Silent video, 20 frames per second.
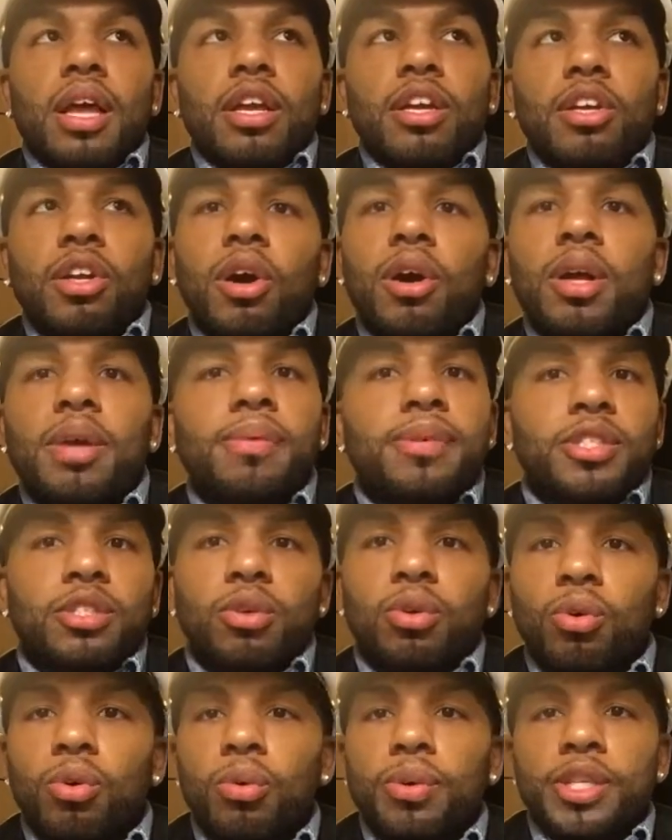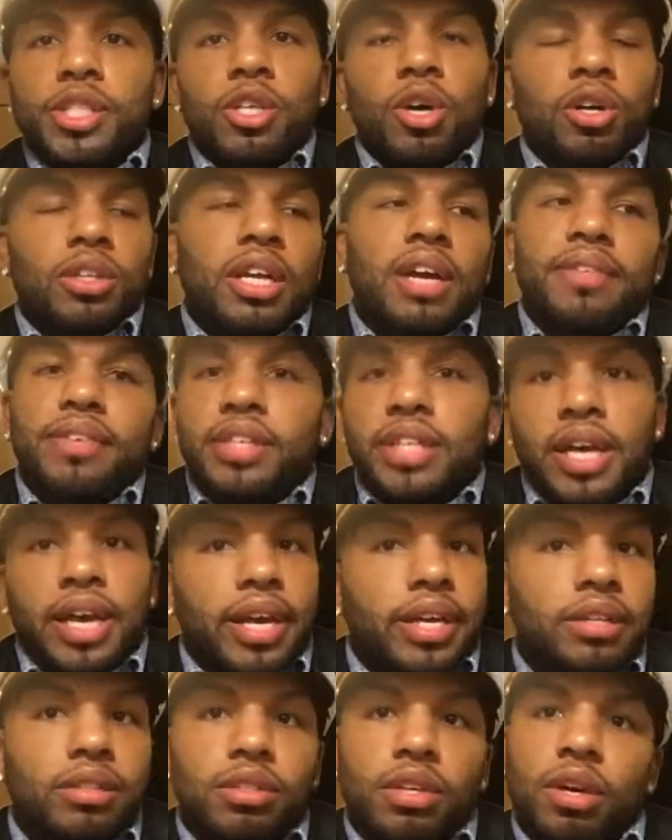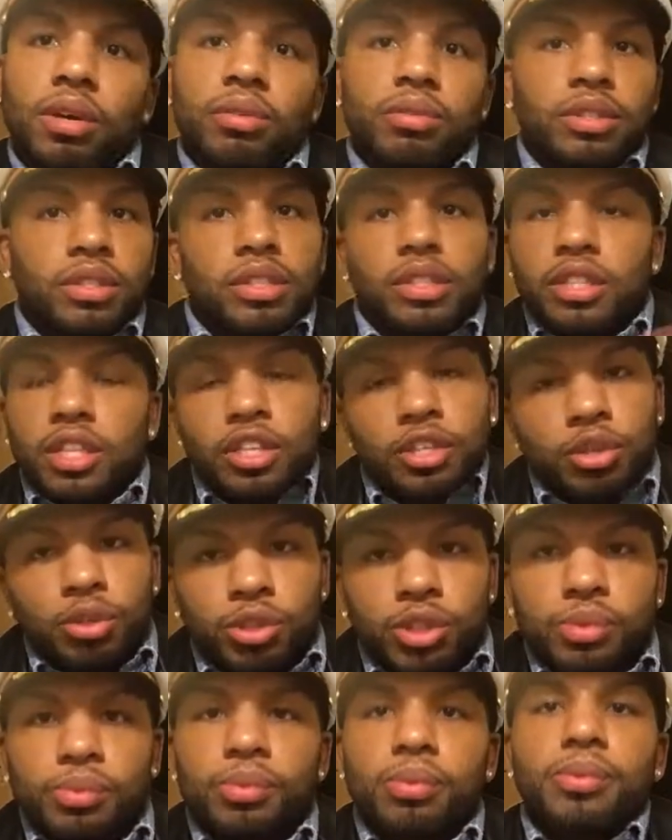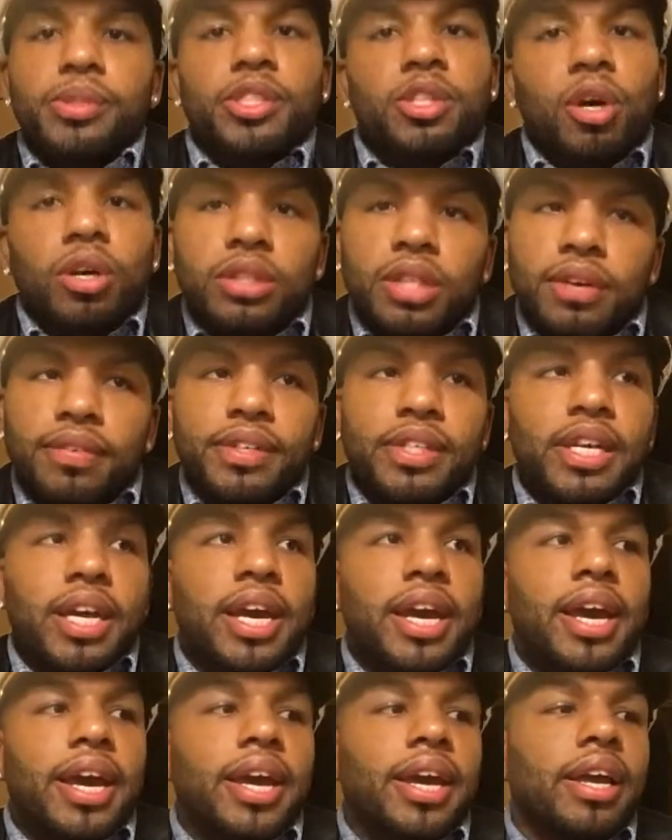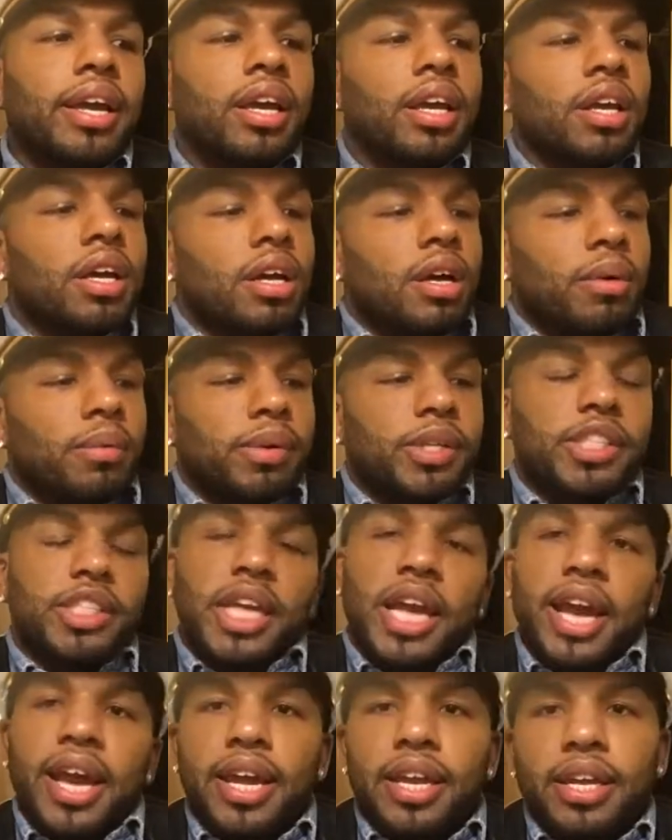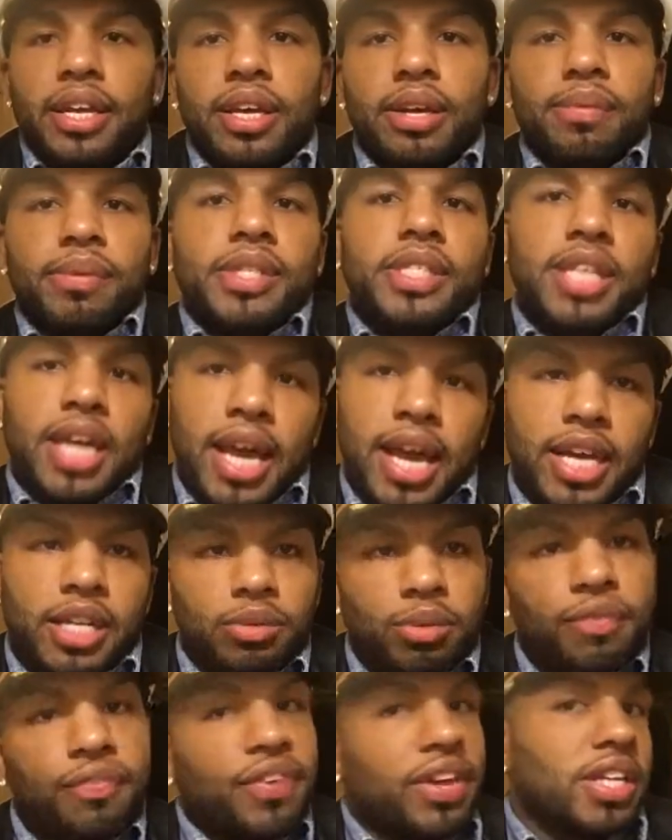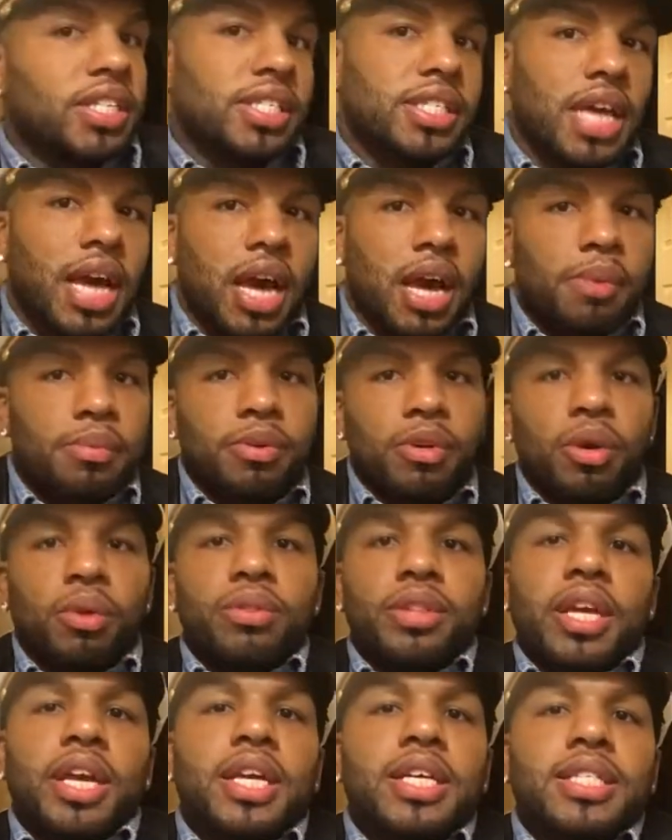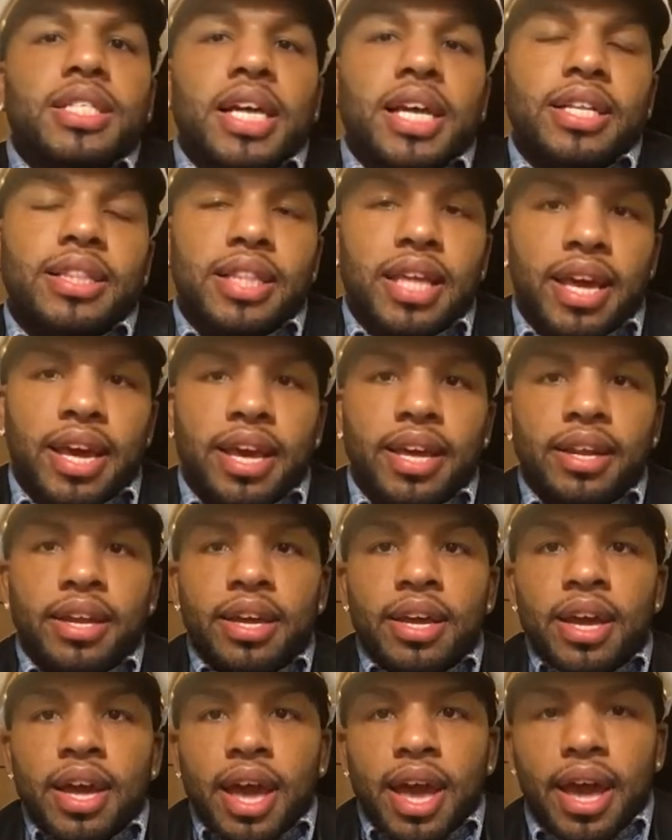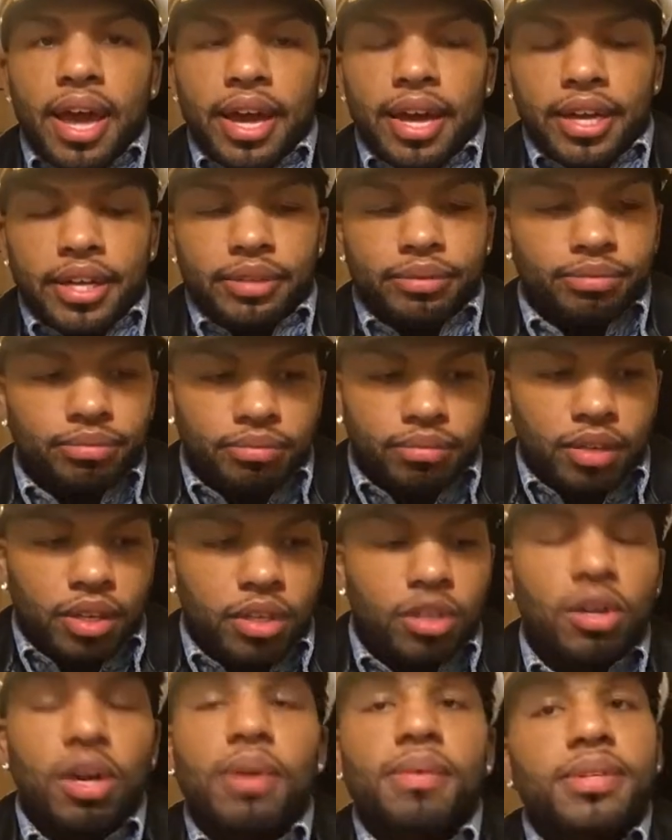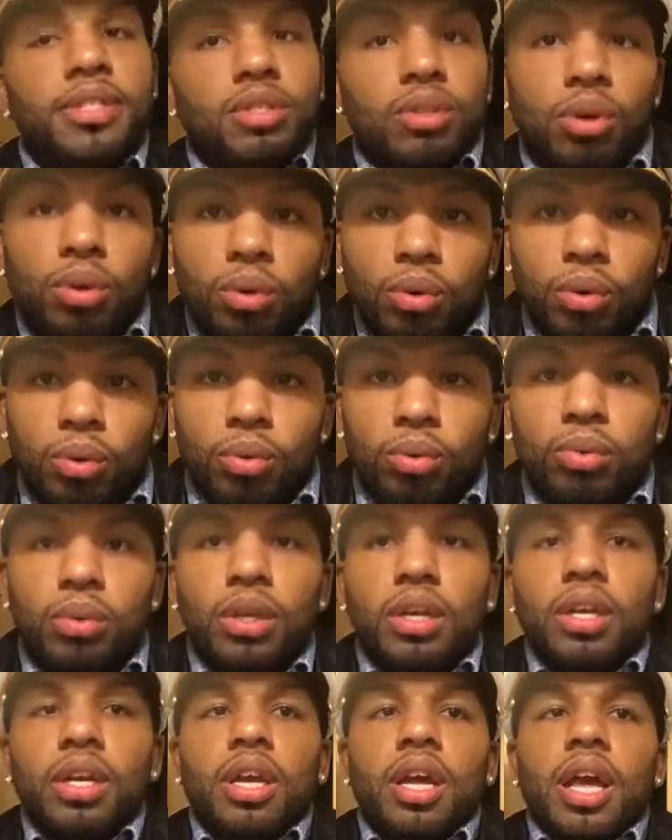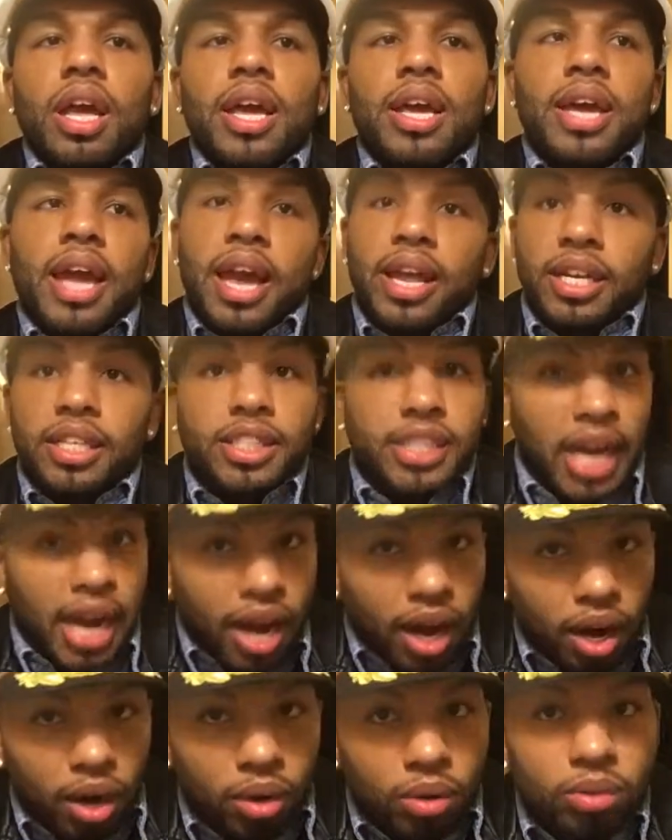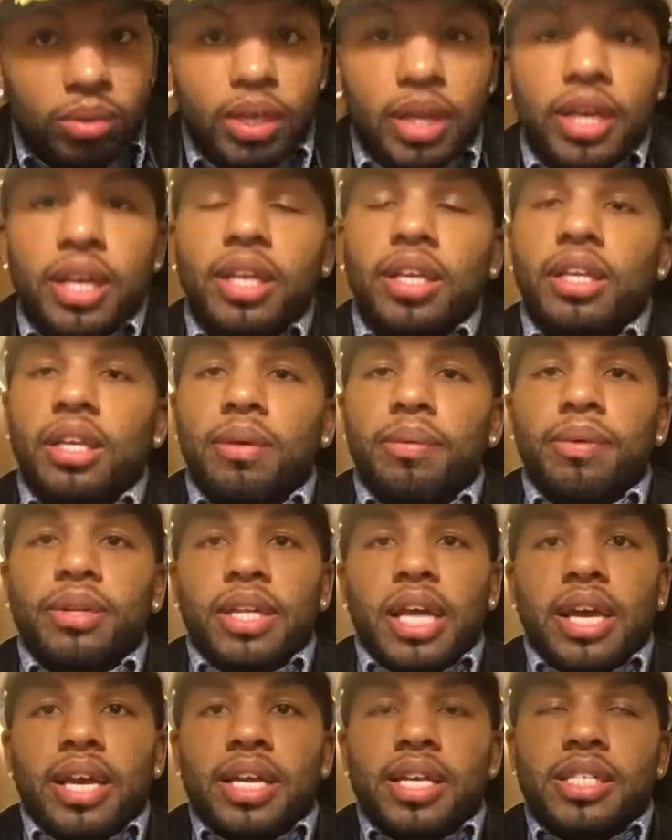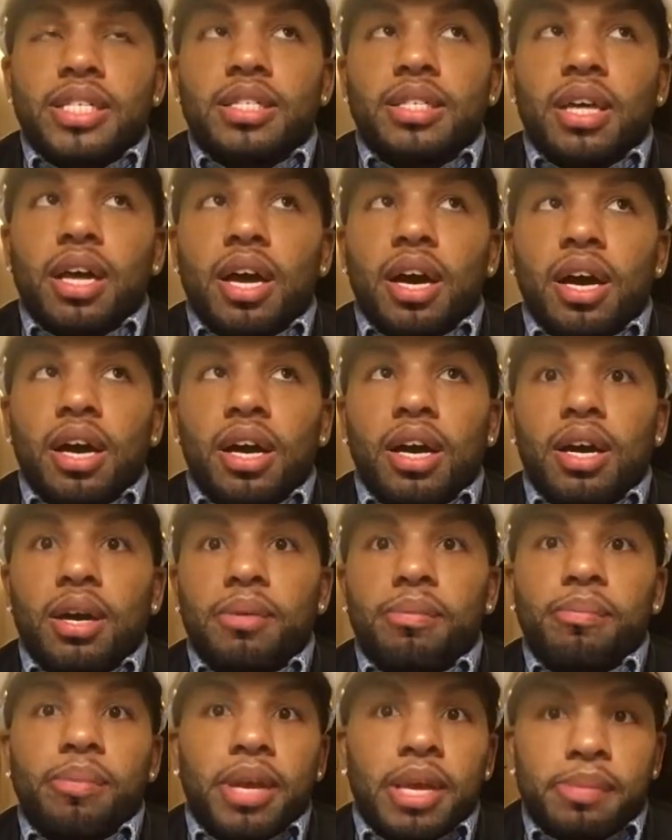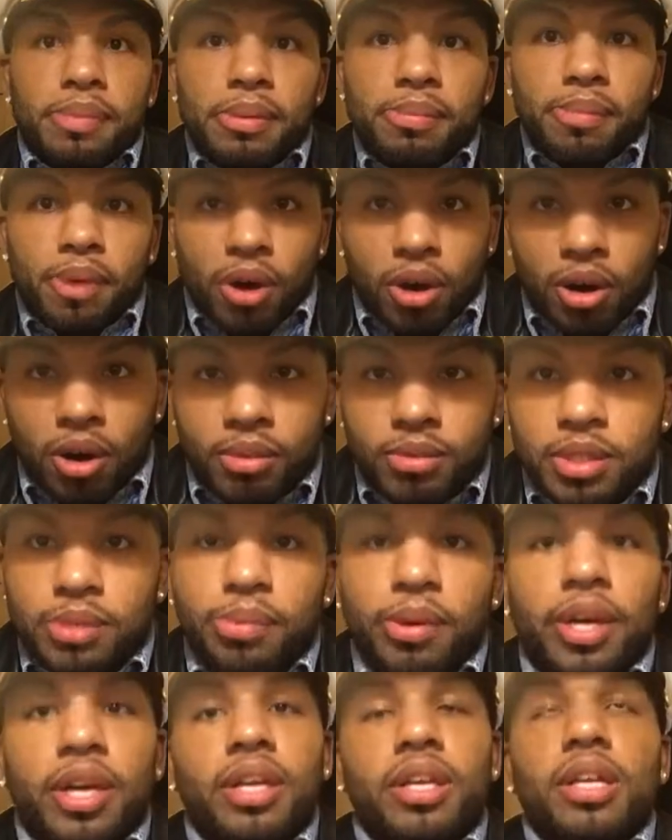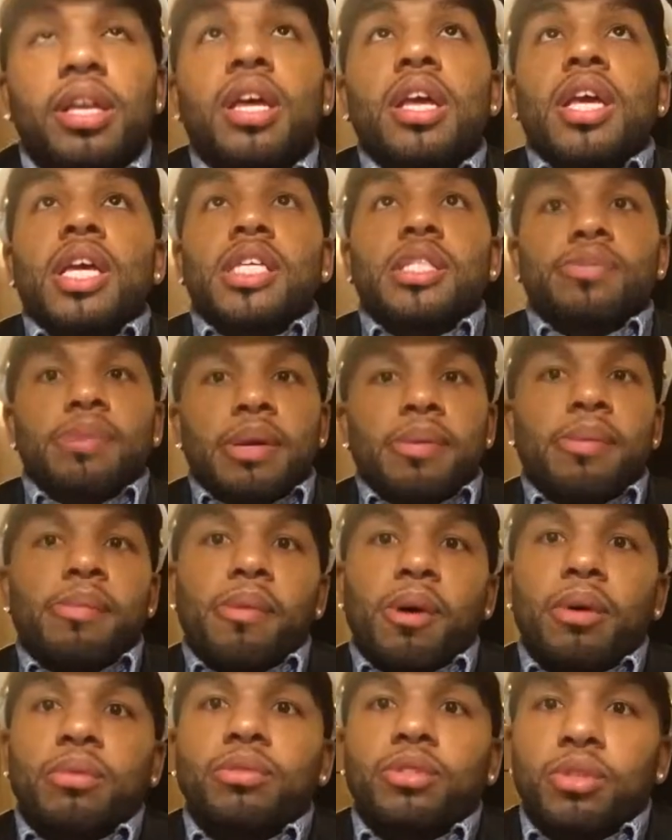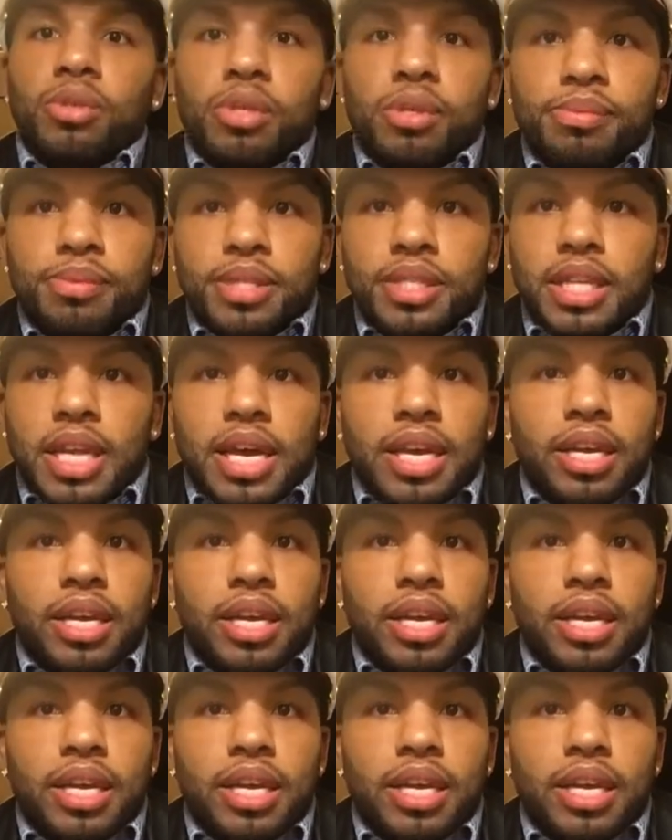He was cool. We talked every day. The usual. We talked every day. We chatted, we texted, we FaceTime, things like that. And, it was cool. He had a child, and he lived with, his baby moms, but his baby moms knew he was,